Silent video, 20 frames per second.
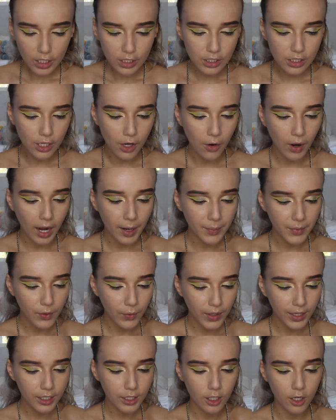So I'm
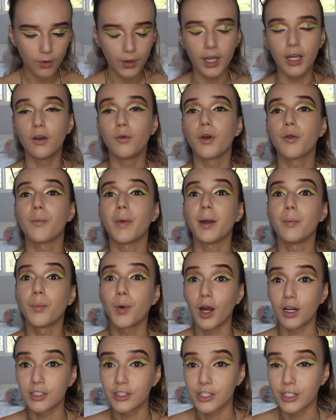going to go in with my
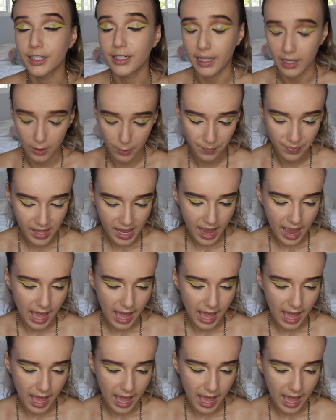bronzer now,